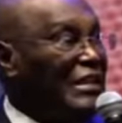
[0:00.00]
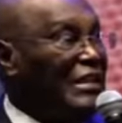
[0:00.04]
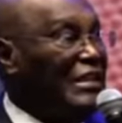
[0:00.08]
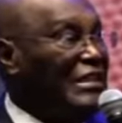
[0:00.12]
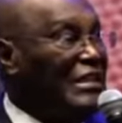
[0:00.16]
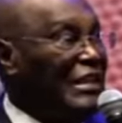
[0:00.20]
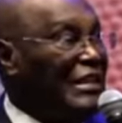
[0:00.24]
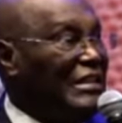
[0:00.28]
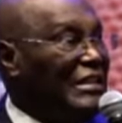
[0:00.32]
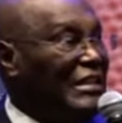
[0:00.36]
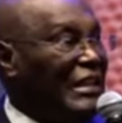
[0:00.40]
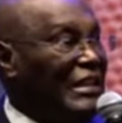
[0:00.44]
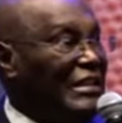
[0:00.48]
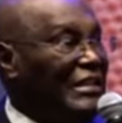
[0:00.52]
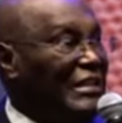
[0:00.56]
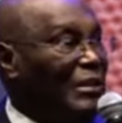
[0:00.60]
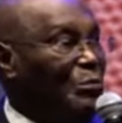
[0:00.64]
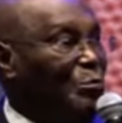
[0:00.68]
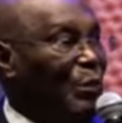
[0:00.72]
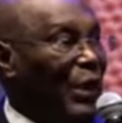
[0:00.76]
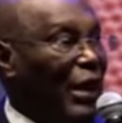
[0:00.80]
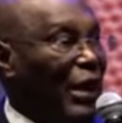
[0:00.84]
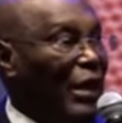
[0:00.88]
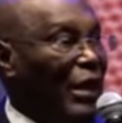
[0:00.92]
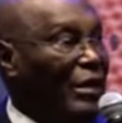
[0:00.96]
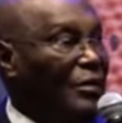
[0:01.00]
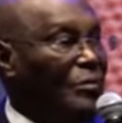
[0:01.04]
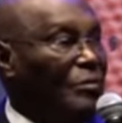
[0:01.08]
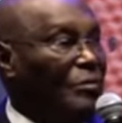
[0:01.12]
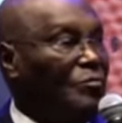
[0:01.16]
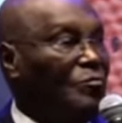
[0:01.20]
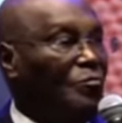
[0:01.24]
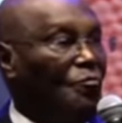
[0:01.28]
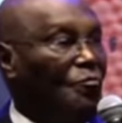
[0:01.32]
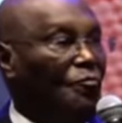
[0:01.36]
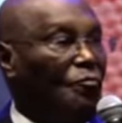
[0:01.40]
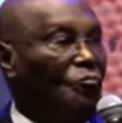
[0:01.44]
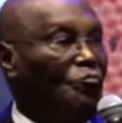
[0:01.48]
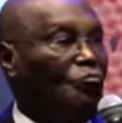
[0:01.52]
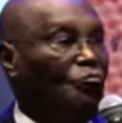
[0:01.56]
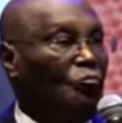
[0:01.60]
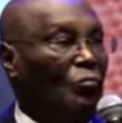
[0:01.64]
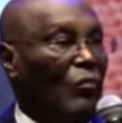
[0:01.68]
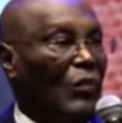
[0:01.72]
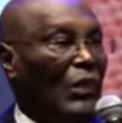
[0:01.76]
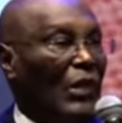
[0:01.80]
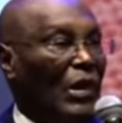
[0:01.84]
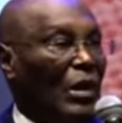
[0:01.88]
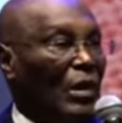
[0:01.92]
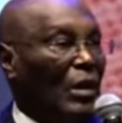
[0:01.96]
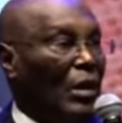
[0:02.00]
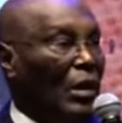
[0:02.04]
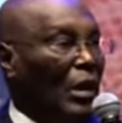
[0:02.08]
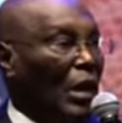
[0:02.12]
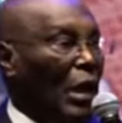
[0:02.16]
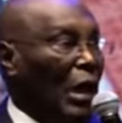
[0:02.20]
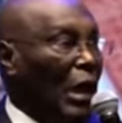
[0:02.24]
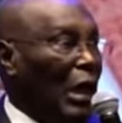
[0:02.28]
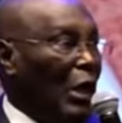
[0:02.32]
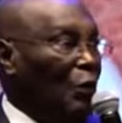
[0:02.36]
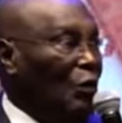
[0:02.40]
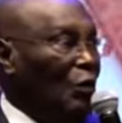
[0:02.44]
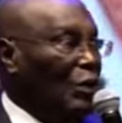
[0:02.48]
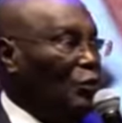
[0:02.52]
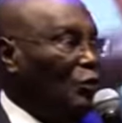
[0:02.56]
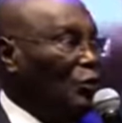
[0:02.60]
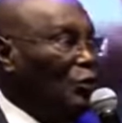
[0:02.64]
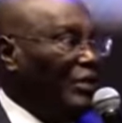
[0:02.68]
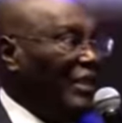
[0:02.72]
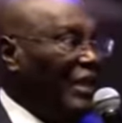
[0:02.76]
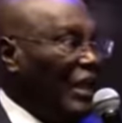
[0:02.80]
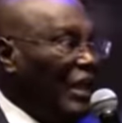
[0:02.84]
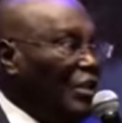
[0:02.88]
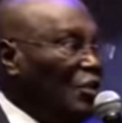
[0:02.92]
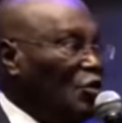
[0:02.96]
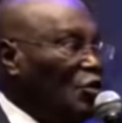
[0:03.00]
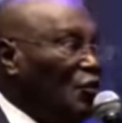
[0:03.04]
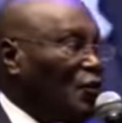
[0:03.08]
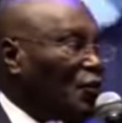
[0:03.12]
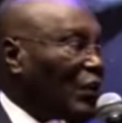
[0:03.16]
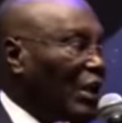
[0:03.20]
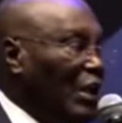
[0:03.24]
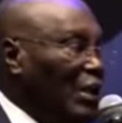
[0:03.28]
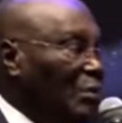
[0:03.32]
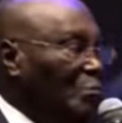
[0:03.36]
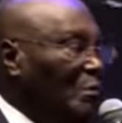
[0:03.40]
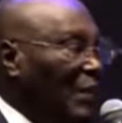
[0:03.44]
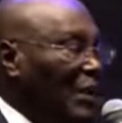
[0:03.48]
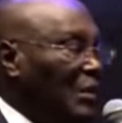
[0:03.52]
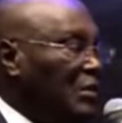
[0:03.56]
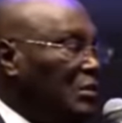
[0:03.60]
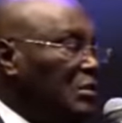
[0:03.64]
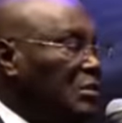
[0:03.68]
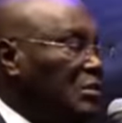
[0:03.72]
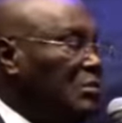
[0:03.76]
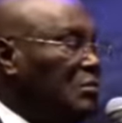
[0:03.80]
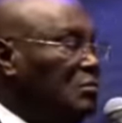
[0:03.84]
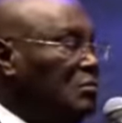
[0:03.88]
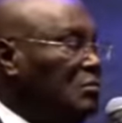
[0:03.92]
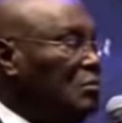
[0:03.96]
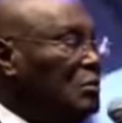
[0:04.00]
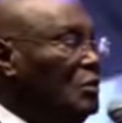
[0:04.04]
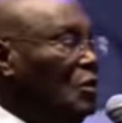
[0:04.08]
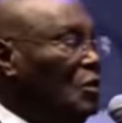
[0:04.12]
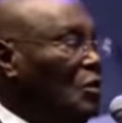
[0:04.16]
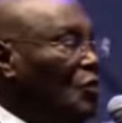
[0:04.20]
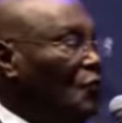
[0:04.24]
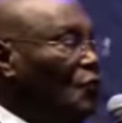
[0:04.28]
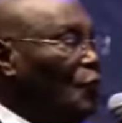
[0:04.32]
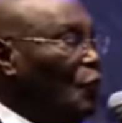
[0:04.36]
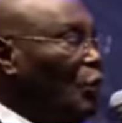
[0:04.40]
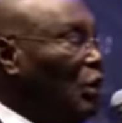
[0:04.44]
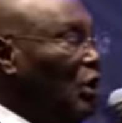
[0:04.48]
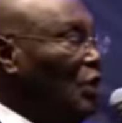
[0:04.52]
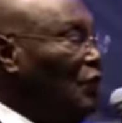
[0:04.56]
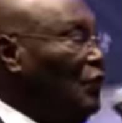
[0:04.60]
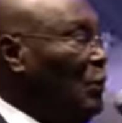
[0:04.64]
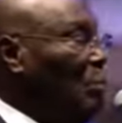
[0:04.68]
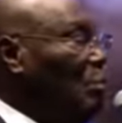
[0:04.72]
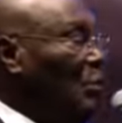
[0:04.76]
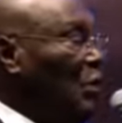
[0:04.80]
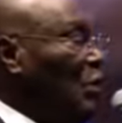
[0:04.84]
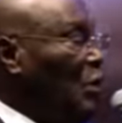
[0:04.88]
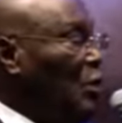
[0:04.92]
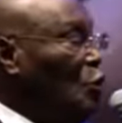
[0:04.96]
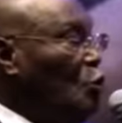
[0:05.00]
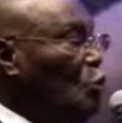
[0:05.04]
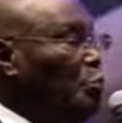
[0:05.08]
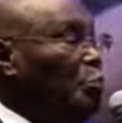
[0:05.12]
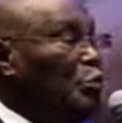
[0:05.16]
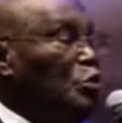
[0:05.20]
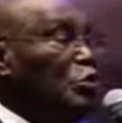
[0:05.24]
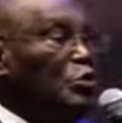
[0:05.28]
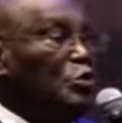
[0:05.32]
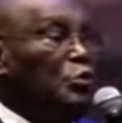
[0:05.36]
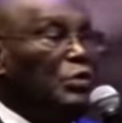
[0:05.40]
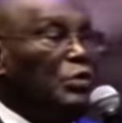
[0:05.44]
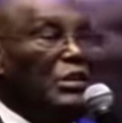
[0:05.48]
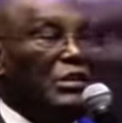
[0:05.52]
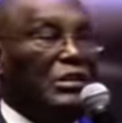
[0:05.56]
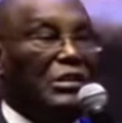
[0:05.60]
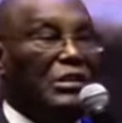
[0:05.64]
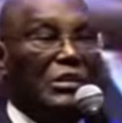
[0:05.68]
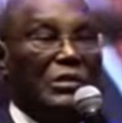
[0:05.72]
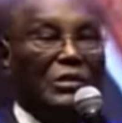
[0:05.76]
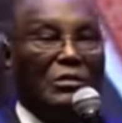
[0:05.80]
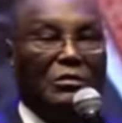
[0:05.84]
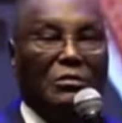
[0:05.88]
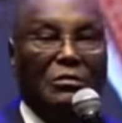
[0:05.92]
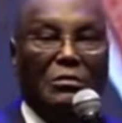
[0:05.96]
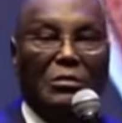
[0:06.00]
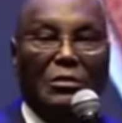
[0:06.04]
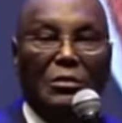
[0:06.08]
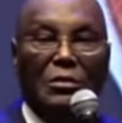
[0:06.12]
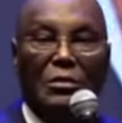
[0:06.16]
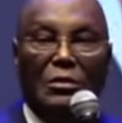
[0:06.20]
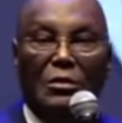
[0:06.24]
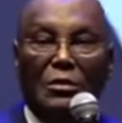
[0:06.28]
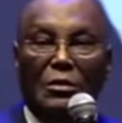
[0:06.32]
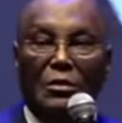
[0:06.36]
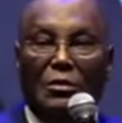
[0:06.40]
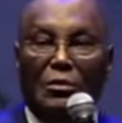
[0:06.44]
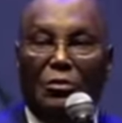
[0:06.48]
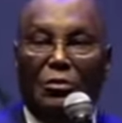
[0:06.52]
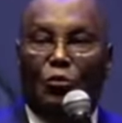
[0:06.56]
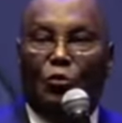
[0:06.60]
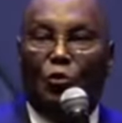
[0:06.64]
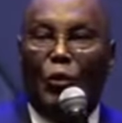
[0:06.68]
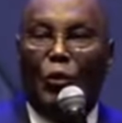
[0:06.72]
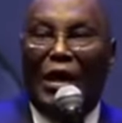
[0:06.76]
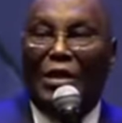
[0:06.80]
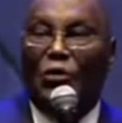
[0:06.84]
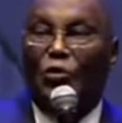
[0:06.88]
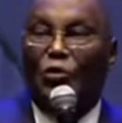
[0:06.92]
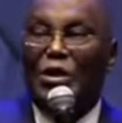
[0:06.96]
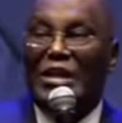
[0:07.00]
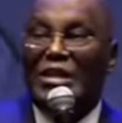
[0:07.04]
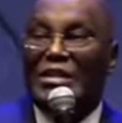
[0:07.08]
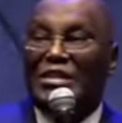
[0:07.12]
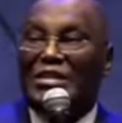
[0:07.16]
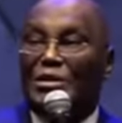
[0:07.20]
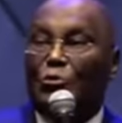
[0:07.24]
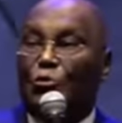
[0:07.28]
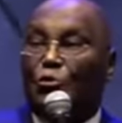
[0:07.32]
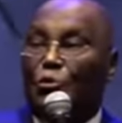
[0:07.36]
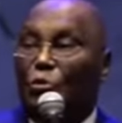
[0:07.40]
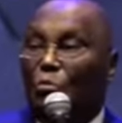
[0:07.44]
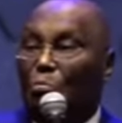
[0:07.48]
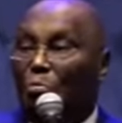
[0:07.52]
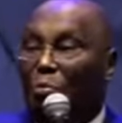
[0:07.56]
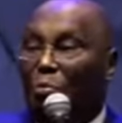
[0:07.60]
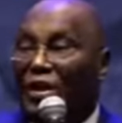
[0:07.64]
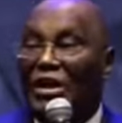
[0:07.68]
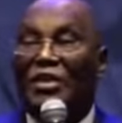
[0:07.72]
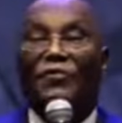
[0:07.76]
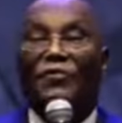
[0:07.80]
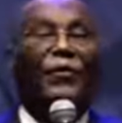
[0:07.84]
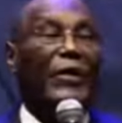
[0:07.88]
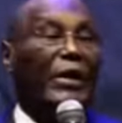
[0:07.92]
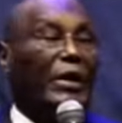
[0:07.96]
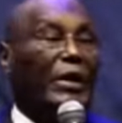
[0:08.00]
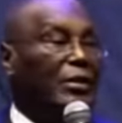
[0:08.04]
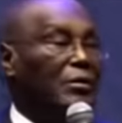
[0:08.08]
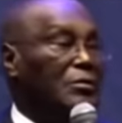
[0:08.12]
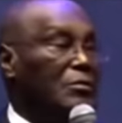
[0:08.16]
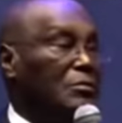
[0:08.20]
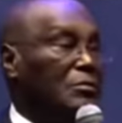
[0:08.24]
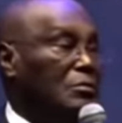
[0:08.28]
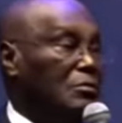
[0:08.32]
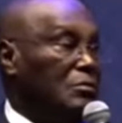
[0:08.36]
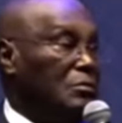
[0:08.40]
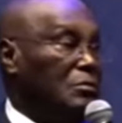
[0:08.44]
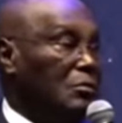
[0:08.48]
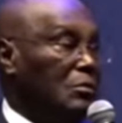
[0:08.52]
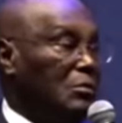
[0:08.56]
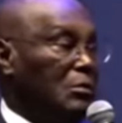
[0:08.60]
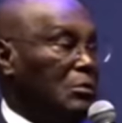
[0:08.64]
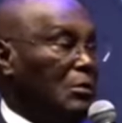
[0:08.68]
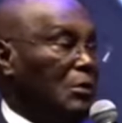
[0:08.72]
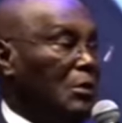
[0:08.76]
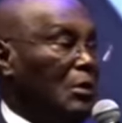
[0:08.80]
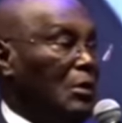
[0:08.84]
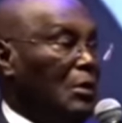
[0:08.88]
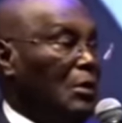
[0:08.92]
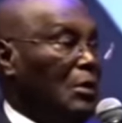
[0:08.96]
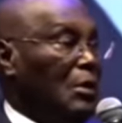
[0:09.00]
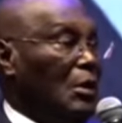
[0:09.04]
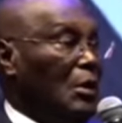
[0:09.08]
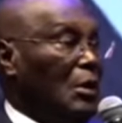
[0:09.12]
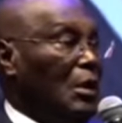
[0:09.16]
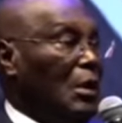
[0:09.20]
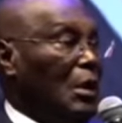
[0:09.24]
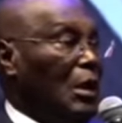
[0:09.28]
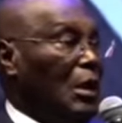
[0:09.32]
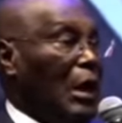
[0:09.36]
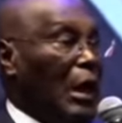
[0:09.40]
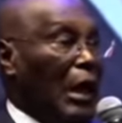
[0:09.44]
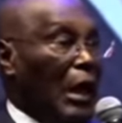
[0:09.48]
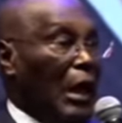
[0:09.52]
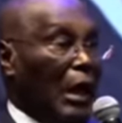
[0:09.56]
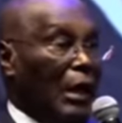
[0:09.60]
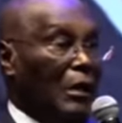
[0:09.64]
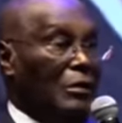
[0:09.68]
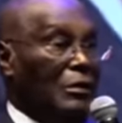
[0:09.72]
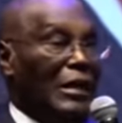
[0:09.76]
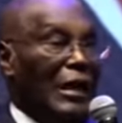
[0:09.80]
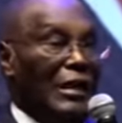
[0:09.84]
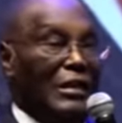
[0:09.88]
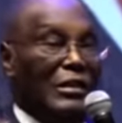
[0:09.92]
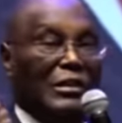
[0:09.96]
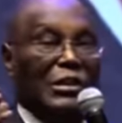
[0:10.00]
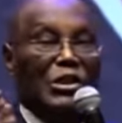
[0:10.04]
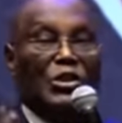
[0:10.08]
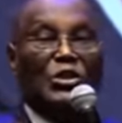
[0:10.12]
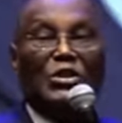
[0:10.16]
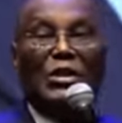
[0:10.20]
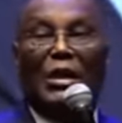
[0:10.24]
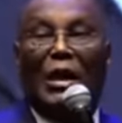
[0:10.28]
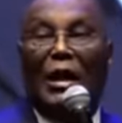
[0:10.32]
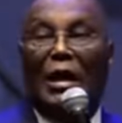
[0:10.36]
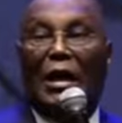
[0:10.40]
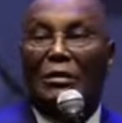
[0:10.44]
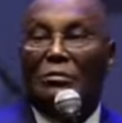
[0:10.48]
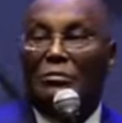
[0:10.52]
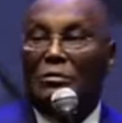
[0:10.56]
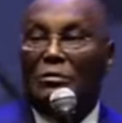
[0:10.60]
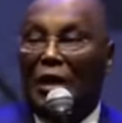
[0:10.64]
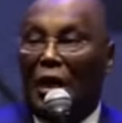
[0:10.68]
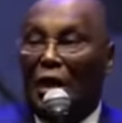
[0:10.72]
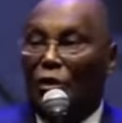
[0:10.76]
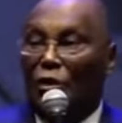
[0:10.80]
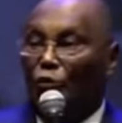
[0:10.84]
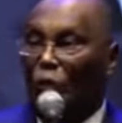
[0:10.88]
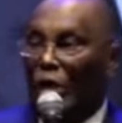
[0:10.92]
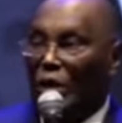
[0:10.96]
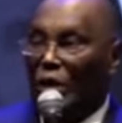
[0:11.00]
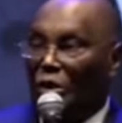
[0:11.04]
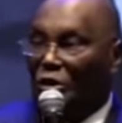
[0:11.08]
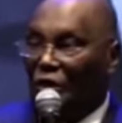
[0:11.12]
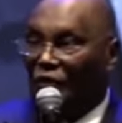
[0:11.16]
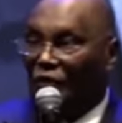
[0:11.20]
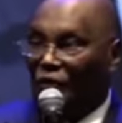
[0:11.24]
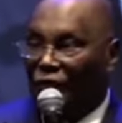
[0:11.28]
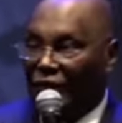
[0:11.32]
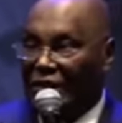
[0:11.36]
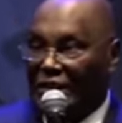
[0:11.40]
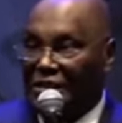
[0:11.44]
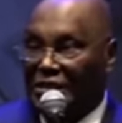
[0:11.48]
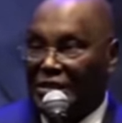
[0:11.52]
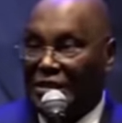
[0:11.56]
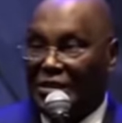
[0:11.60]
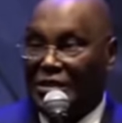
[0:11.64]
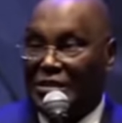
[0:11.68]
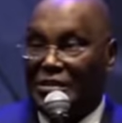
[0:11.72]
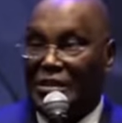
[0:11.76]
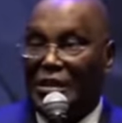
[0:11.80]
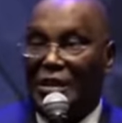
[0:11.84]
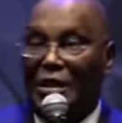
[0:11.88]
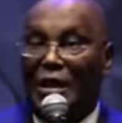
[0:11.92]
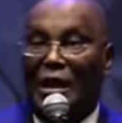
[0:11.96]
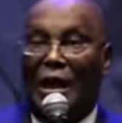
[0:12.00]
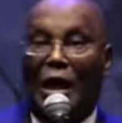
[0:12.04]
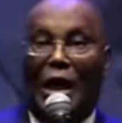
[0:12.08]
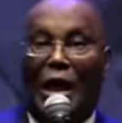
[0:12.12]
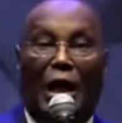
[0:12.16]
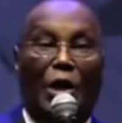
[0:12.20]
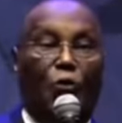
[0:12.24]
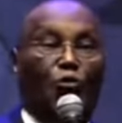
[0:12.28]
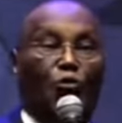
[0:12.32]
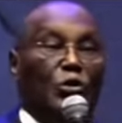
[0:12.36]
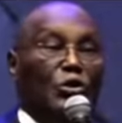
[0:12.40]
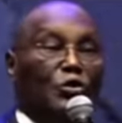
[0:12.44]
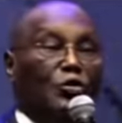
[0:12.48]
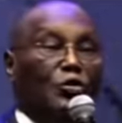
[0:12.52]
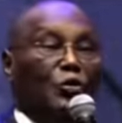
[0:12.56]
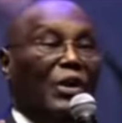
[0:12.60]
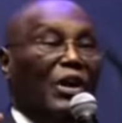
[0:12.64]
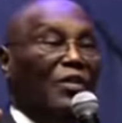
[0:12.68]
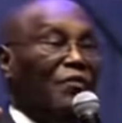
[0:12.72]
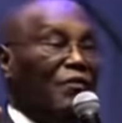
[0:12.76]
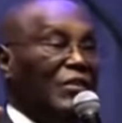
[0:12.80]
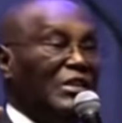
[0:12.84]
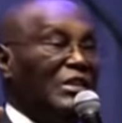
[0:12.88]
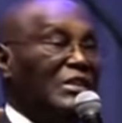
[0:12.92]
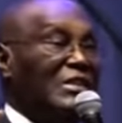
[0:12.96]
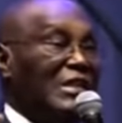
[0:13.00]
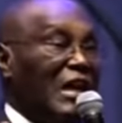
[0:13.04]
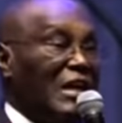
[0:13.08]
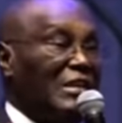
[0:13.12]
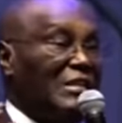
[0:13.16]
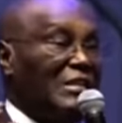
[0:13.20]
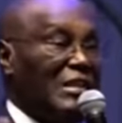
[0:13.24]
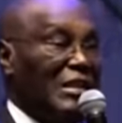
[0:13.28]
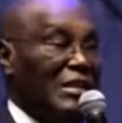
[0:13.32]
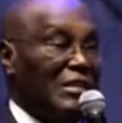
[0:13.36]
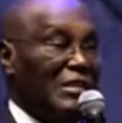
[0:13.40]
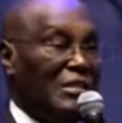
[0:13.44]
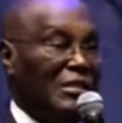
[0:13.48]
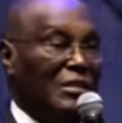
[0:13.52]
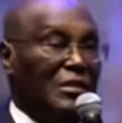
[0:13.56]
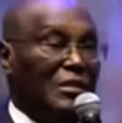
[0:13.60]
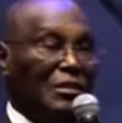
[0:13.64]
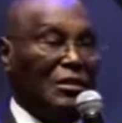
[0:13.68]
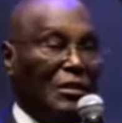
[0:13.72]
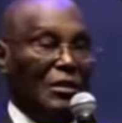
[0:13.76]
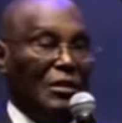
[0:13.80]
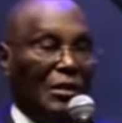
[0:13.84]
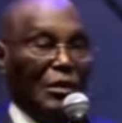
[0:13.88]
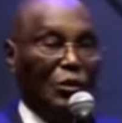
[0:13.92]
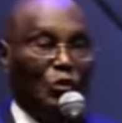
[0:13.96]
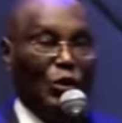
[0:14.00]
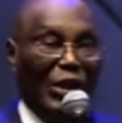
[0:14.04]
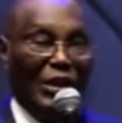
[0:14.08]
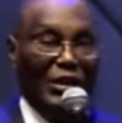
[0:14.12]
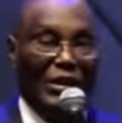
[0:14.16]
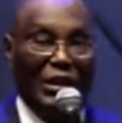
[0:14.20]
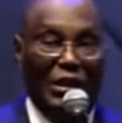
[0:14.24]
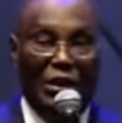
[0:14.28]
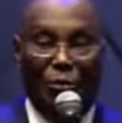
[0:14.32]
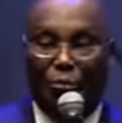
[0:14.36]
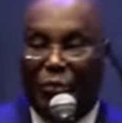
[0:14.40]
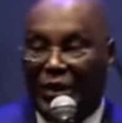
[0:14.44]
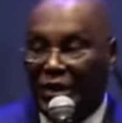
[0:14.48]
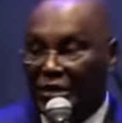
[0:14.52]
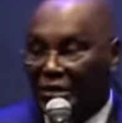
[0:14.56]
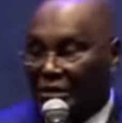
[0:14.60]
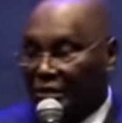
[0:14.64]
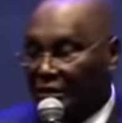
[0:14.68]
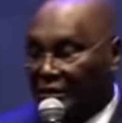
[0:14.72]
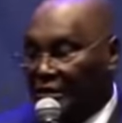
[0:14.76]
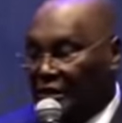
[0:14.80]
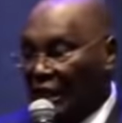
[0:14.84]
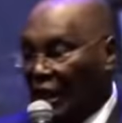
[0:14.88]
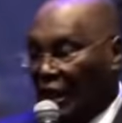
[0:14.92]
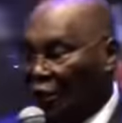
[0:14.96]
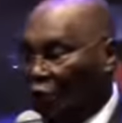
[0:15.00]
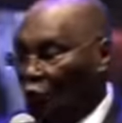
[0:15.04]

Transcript: ladies and gentlemen, I want to thank you very much for giving me the opportunity to address briefly at this annual conferences. I wish you every success in your deliberations.